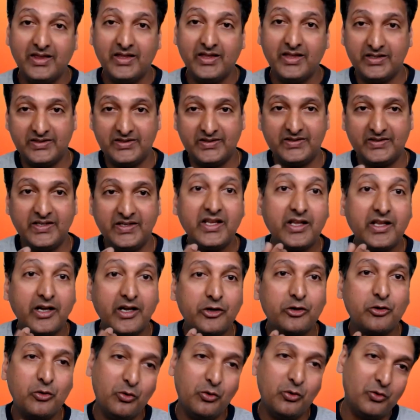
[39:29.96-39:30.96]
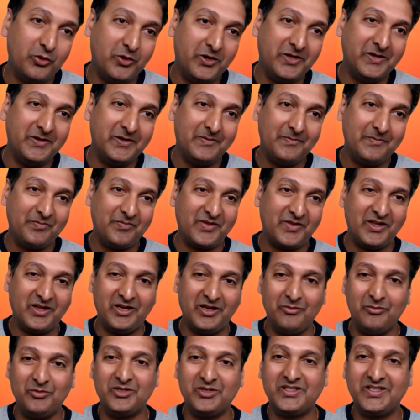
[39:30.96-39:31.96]
this secret code.
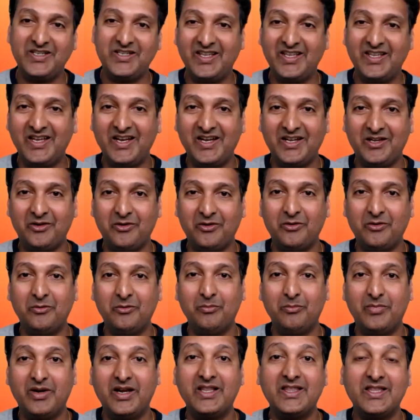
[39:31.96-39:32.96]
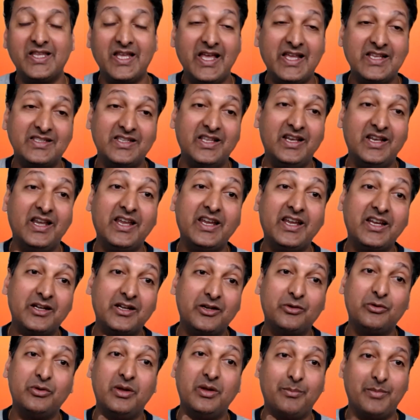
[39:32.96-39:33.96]
I would say that, breath has the
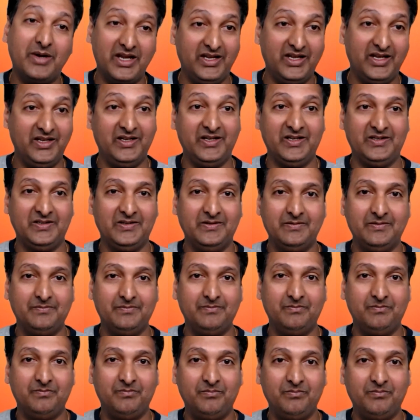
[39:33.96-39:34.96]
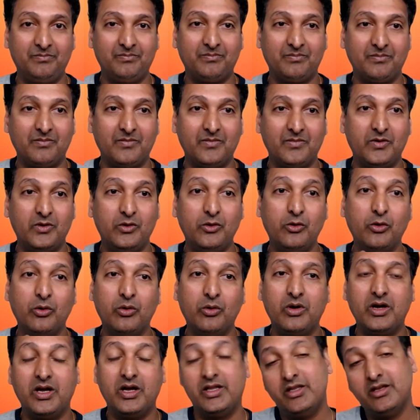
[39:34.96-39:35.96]
link to the mind.
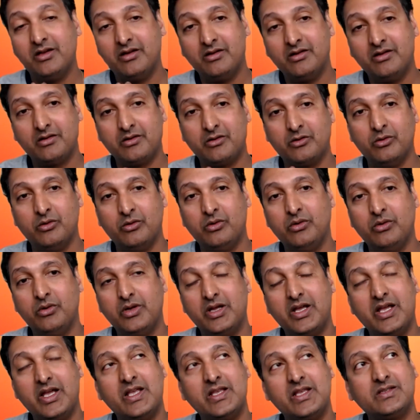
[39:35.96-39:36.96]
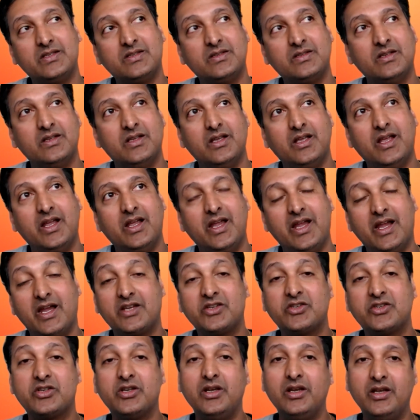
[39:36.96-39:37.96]
No other guru has
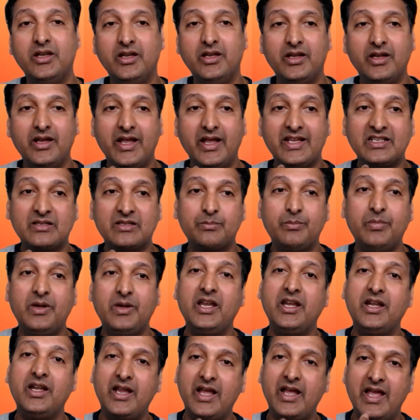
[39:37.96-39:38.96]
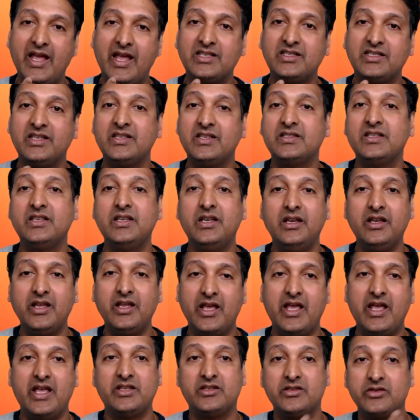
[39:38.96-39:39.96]
actually explained as
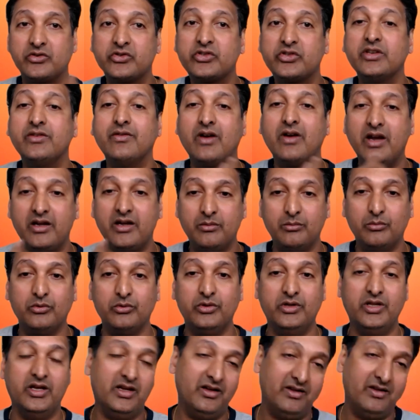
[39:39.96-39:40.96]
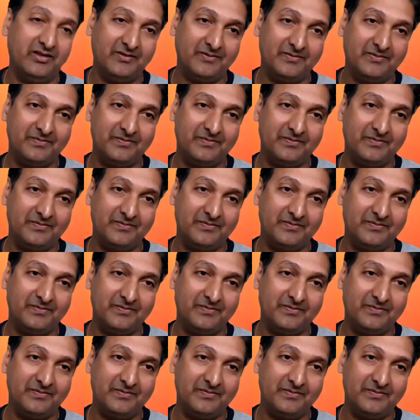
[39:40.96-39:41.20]
easily as Shiva and Buddha.